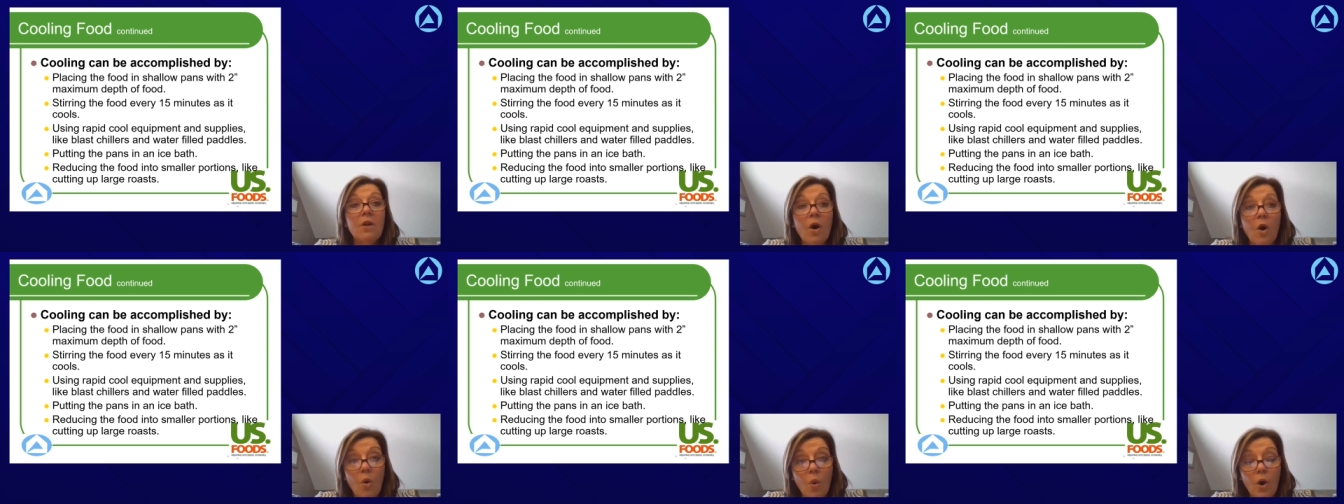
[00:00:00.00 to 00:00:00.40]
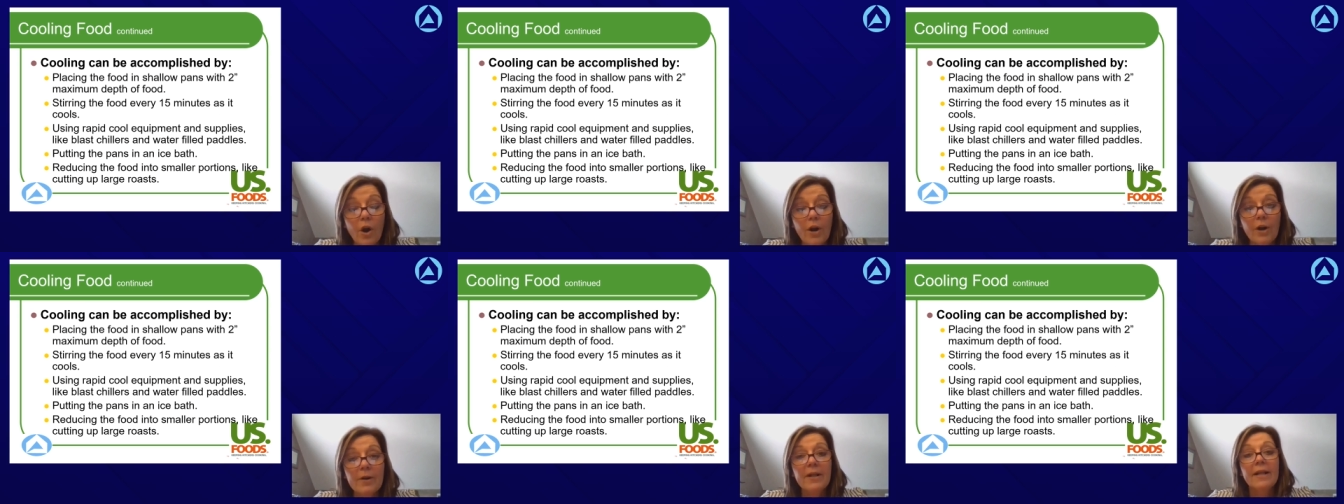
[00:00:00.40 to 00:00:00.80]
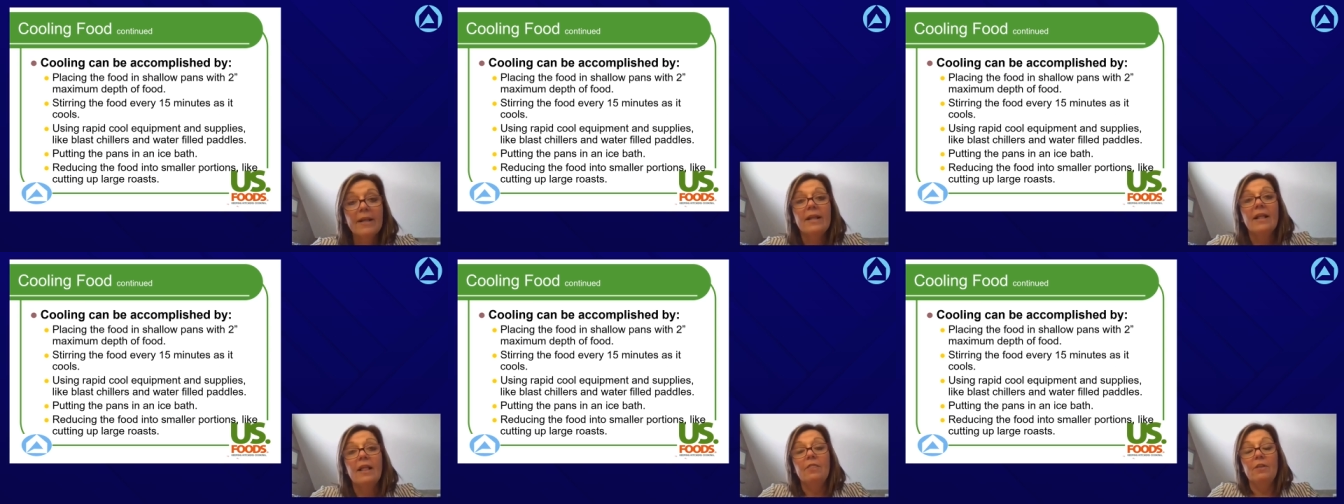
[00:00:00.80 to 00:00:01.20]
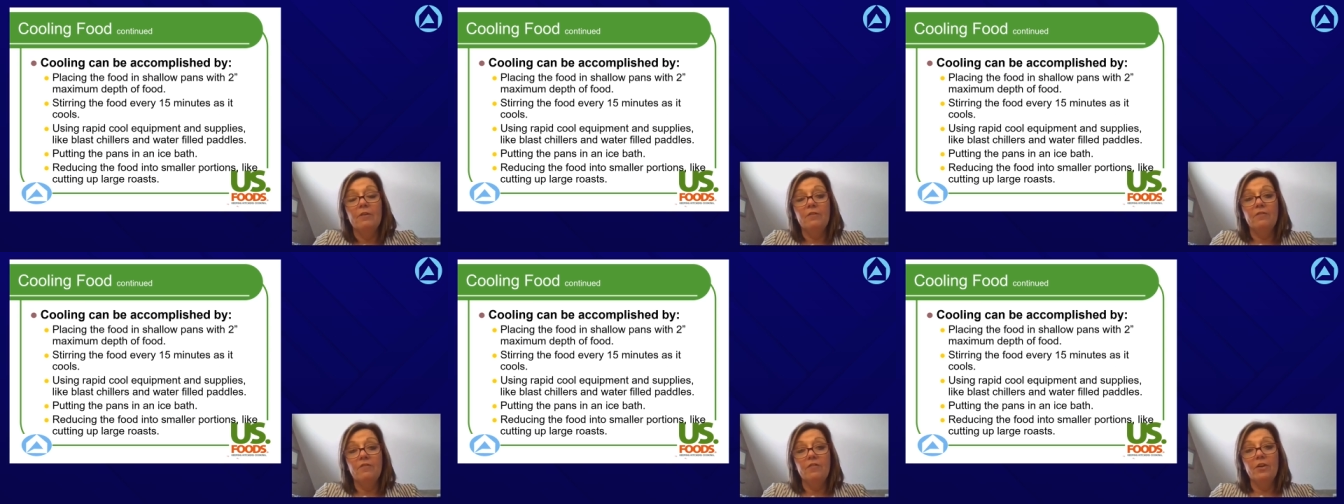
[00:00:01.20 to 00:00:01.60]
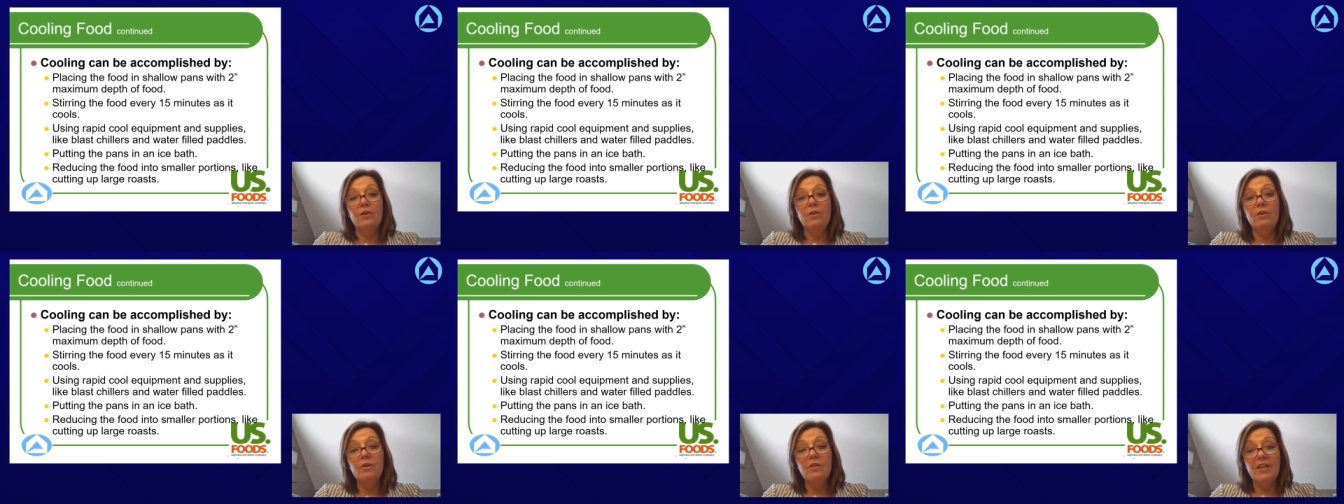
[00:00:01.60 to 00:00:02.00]
Or the
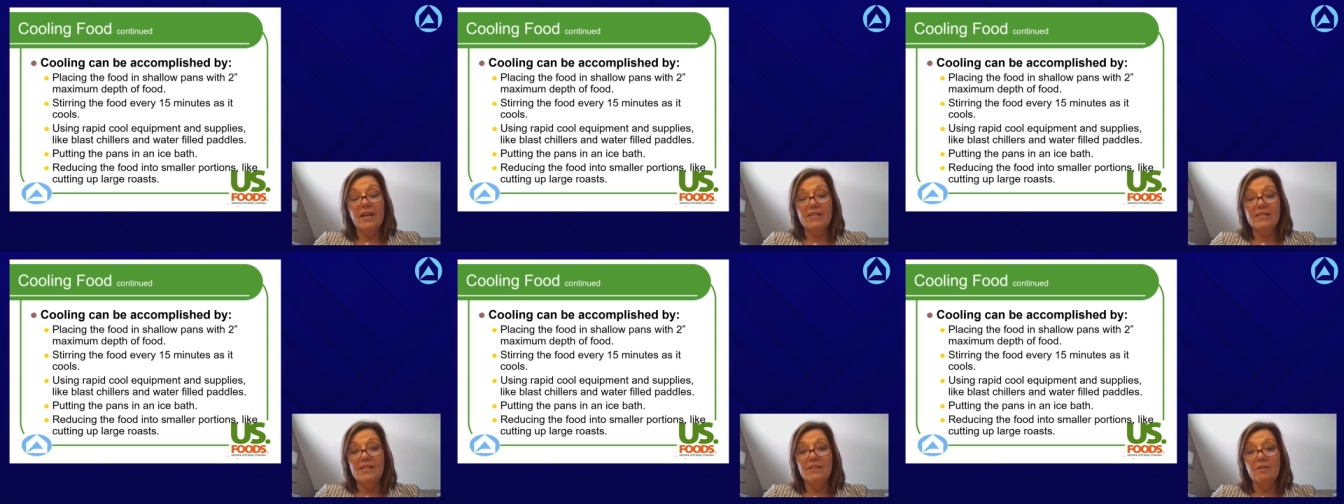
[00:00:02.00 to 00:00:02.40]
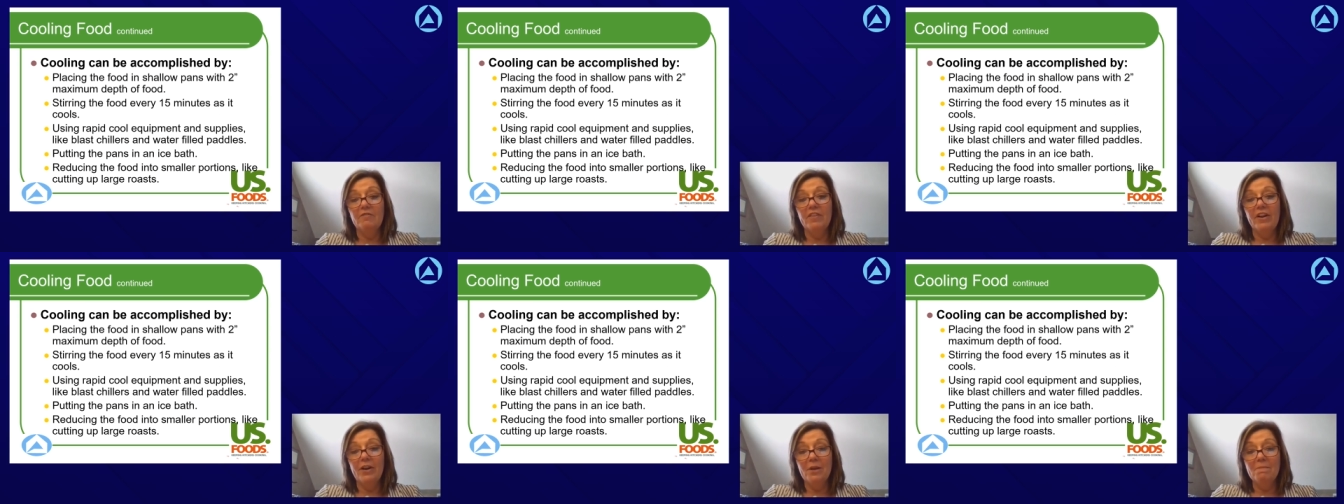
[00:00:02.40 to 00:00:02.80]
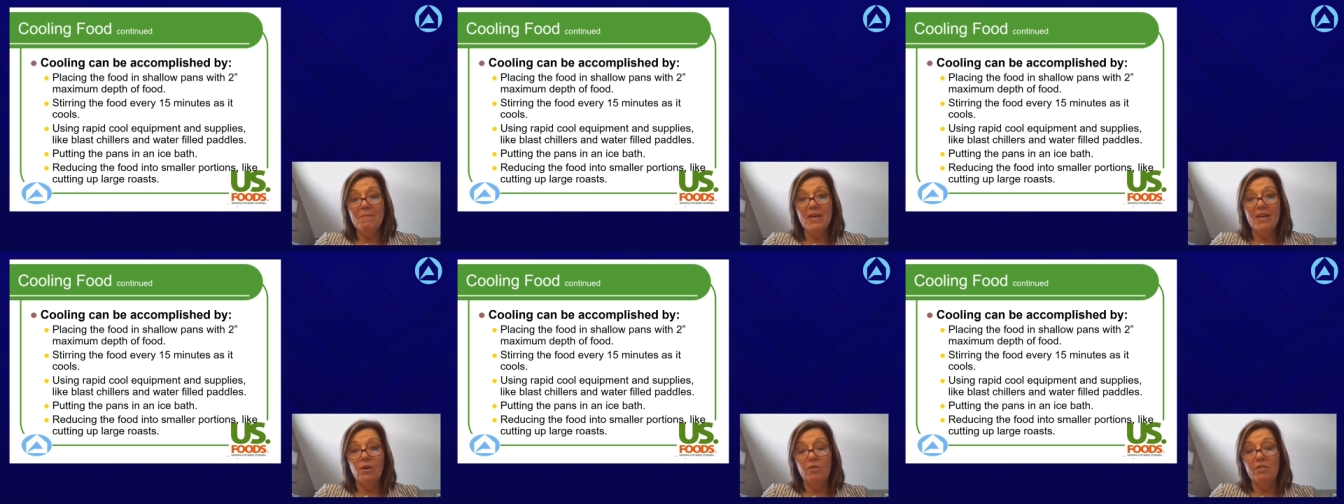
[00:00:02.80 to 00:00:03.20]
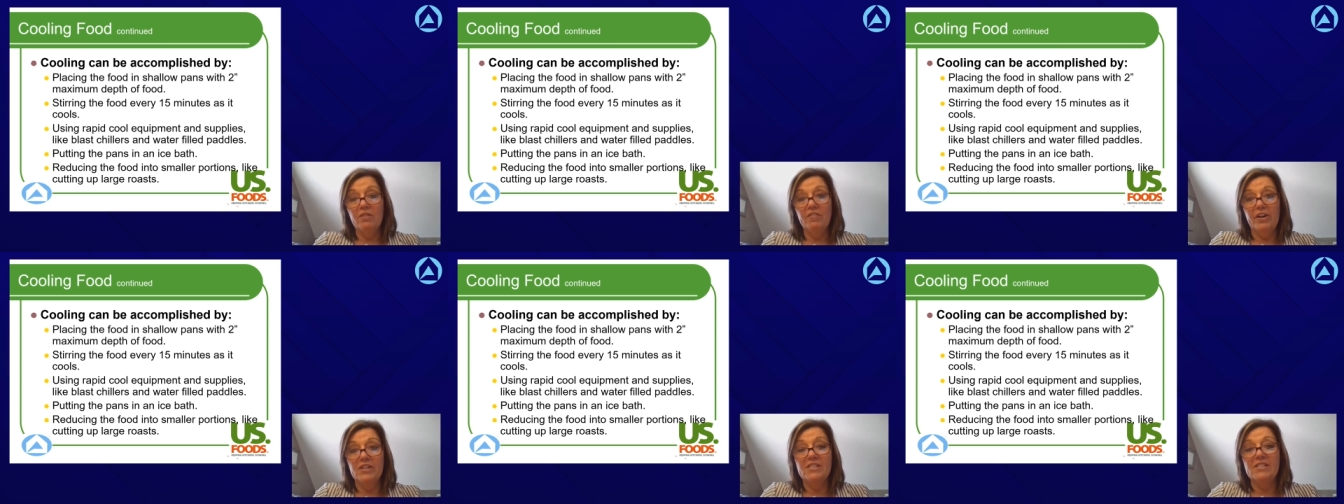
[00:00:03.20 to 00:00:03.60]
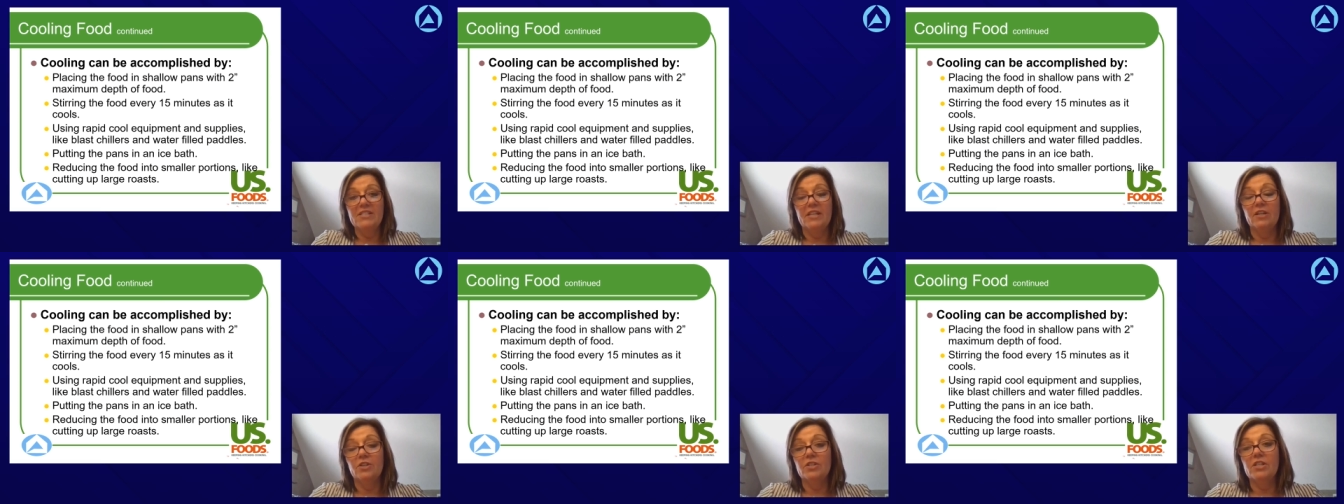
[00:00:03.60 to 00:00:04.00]
food that is in the very middle, the very
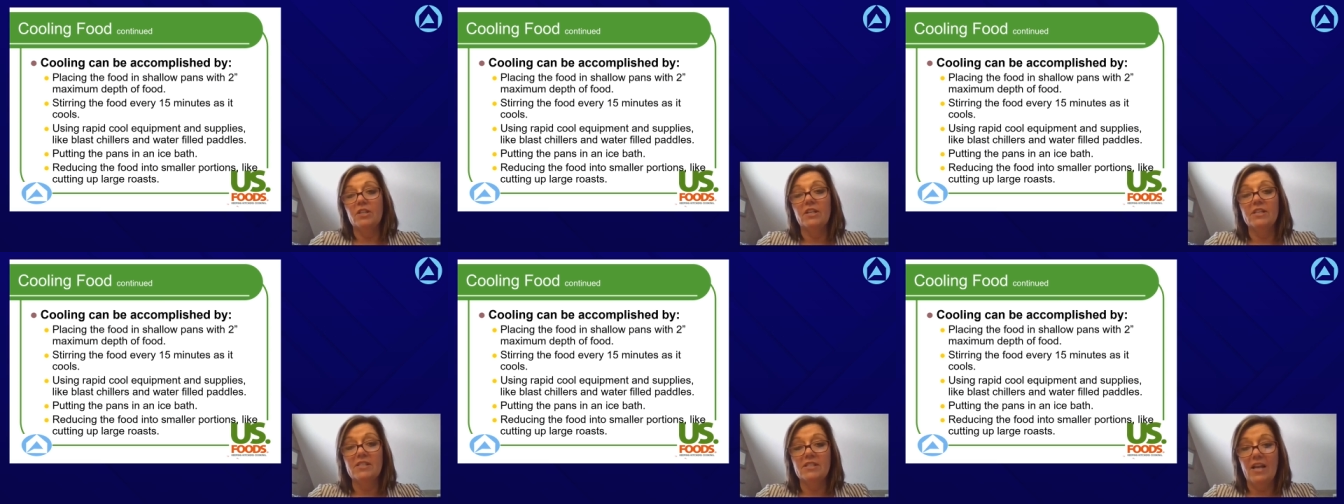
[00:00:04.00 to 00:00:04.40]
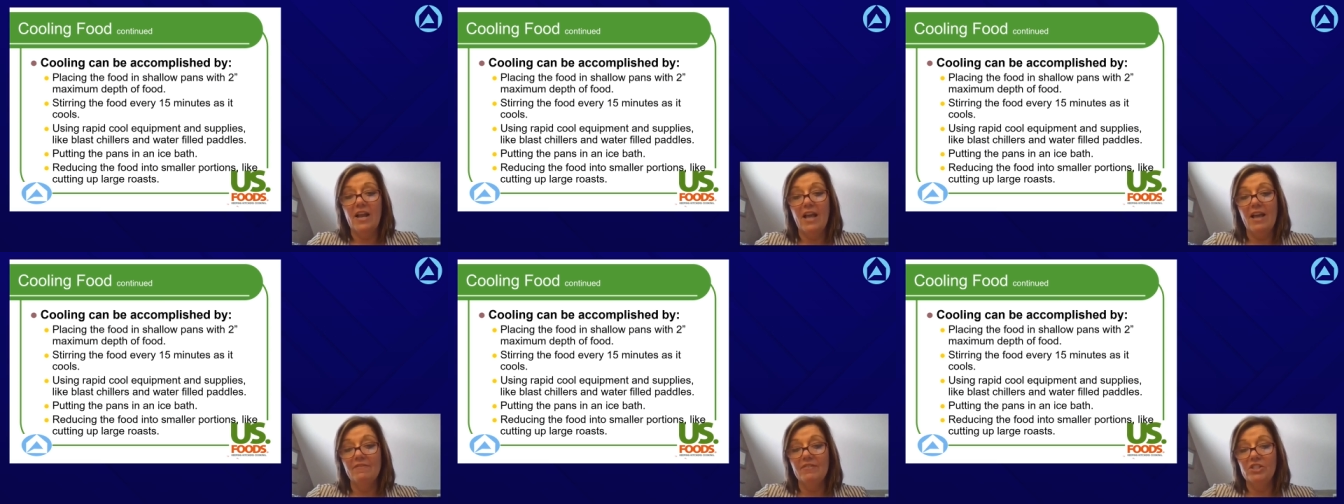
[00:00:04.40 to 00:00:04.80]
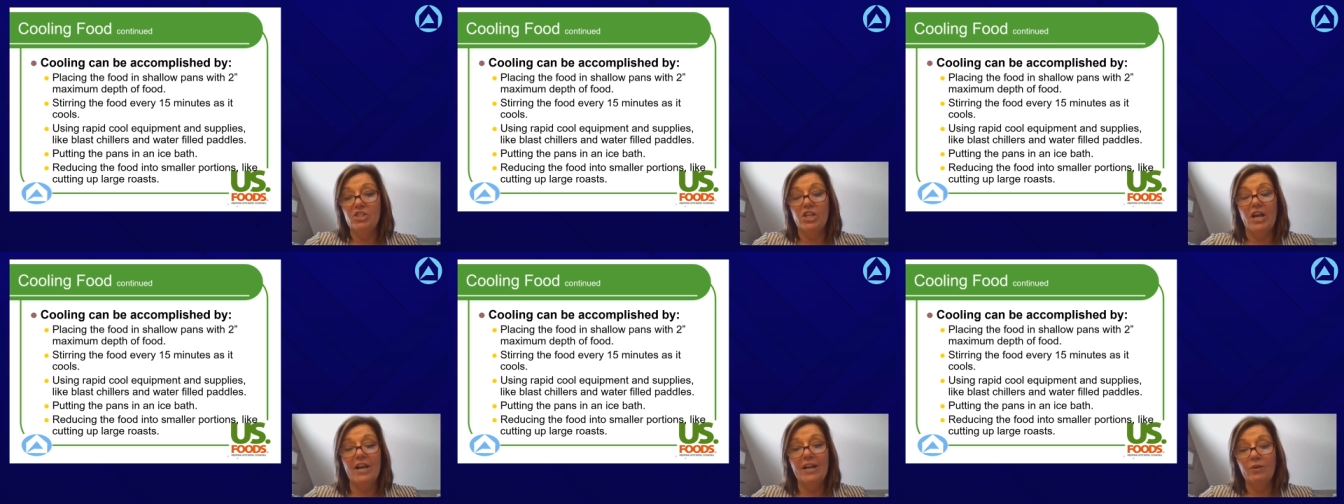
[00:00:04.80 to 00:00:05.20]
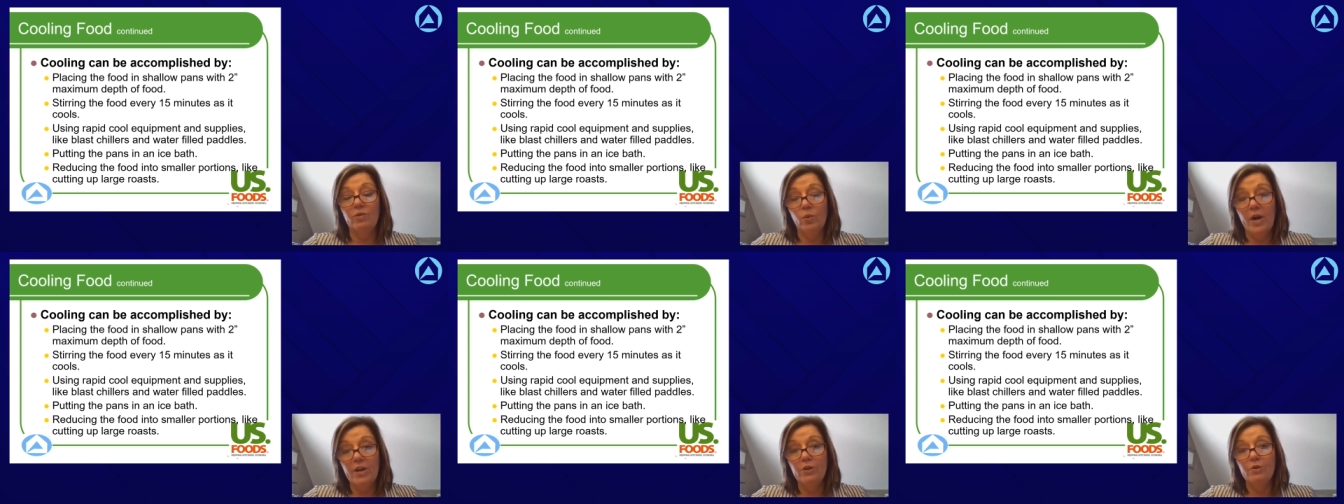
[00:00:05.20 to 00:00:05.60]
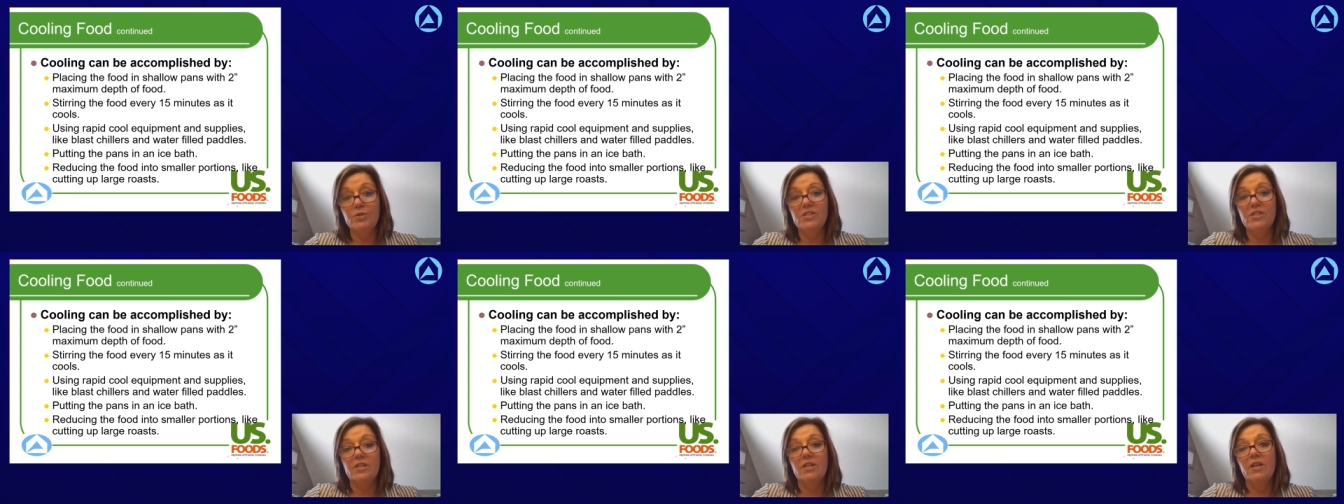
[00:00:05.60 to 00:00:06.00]
center. So let's say I have a giant
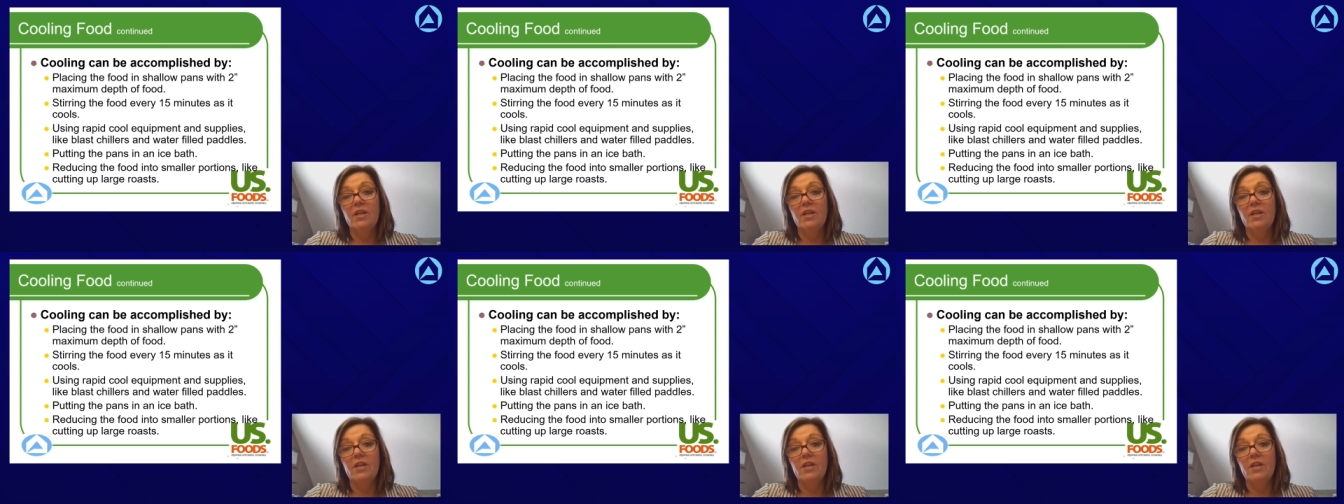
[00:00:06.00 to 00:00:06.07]
roast.